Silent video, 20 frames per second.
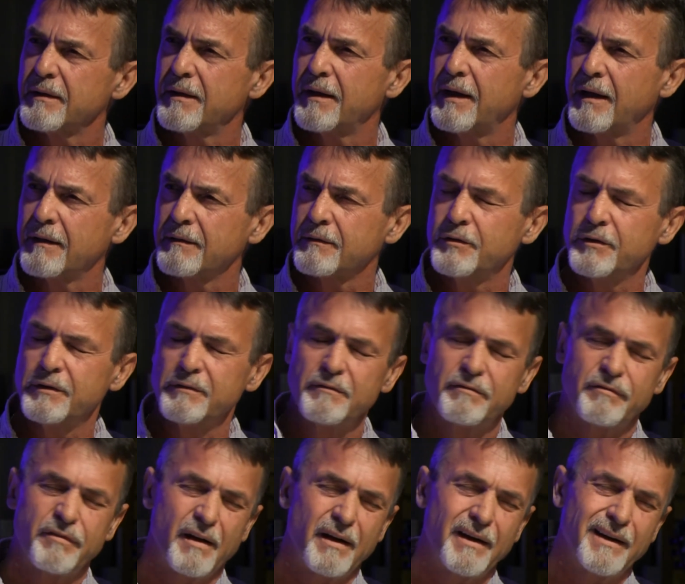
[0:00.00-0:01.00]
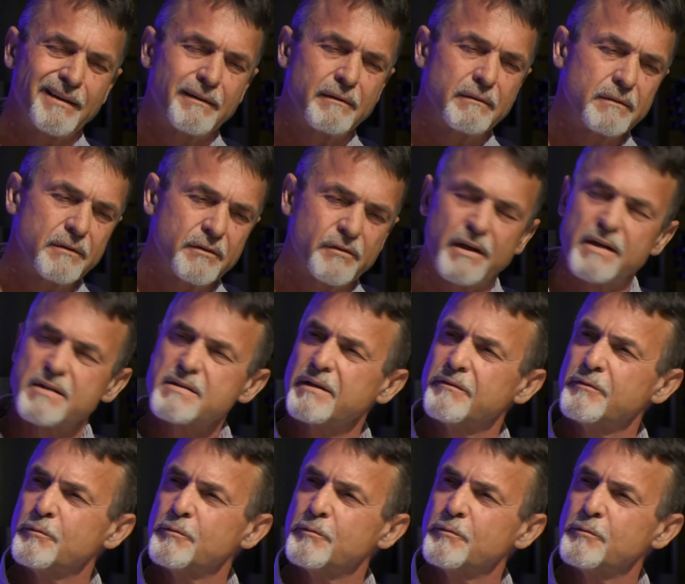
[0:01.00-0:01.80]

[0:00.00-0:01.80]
And I couldn't find trust.